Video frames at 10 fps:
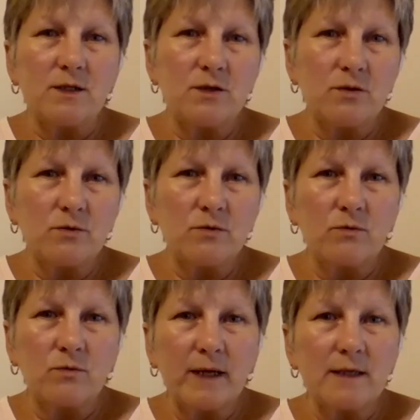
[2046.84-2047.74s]
to
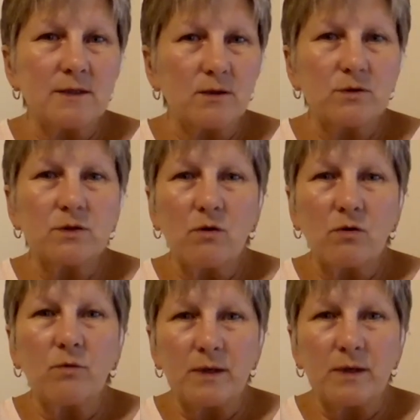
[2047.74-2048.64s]
raise those
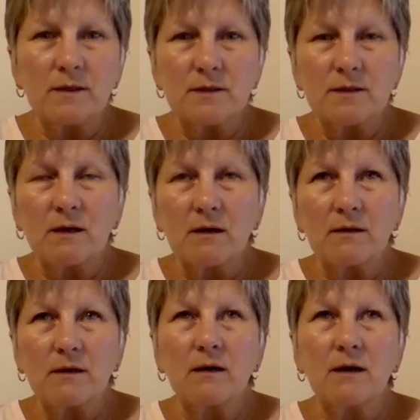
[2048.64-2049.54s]
cocoa beans,
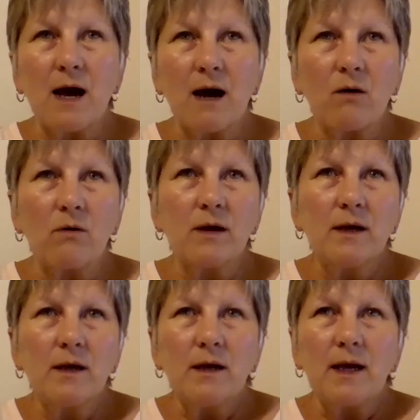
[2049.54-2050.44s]
the, cacao,
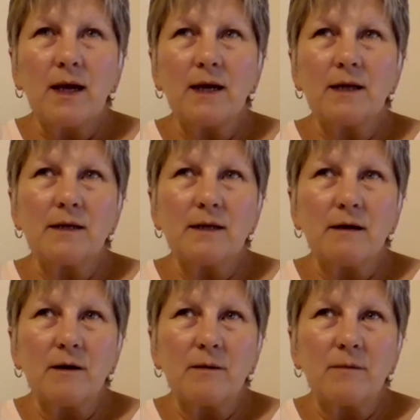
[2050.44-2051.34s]
and
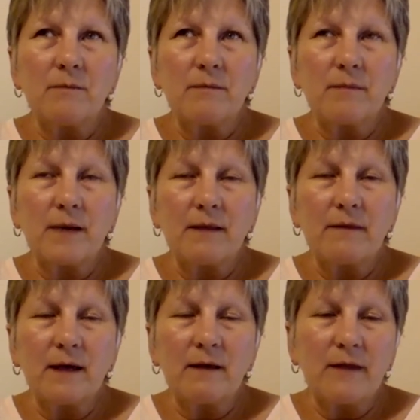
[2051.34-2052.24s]
um, and
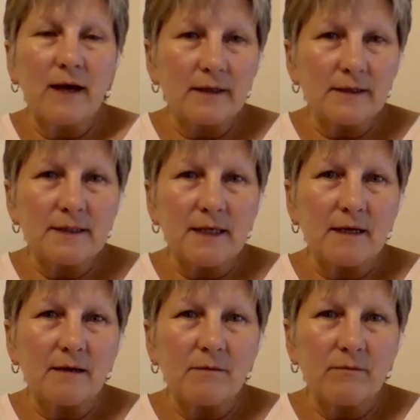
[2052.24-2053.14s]
that that is
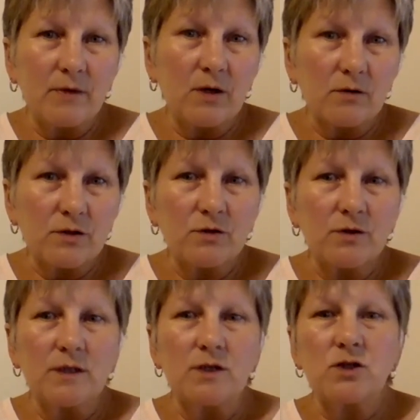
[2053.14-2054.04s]
then you know turned
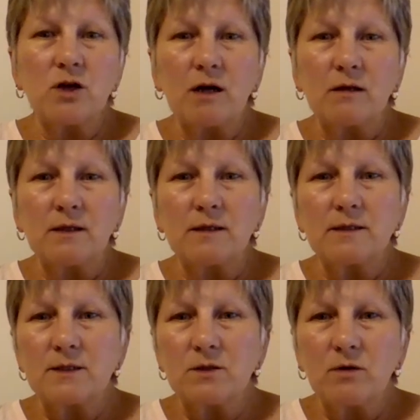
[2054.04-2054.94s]
into chocolate.
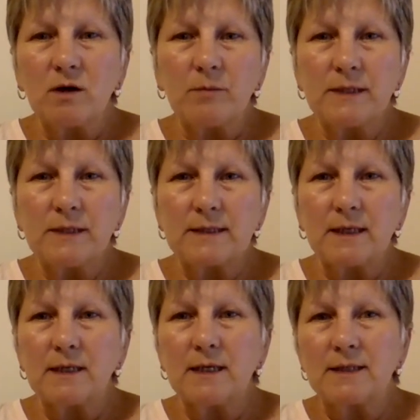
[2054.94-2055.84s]
So companies like
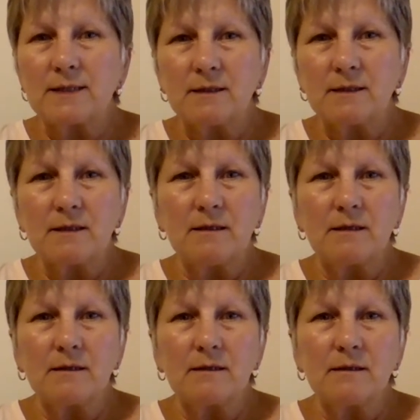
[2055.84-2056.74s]
Nestle
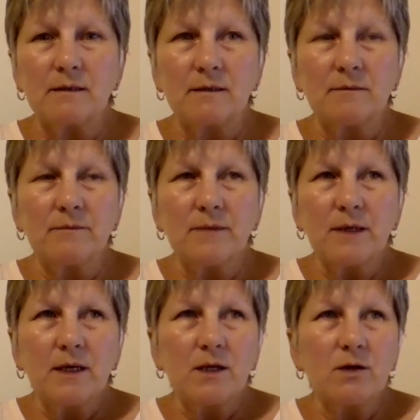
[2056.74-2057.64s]
and um,
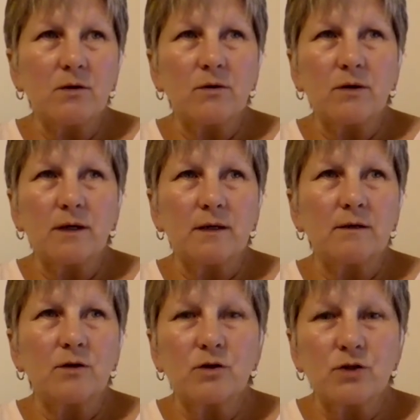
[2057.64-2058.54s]
you know uh,
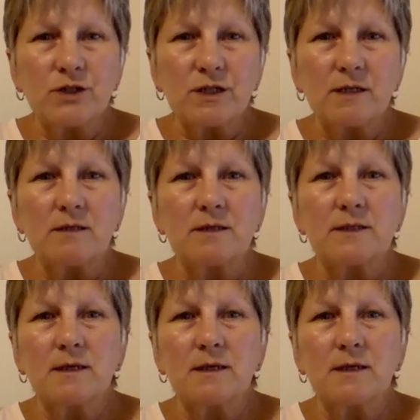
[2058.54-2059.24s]
Hershey's,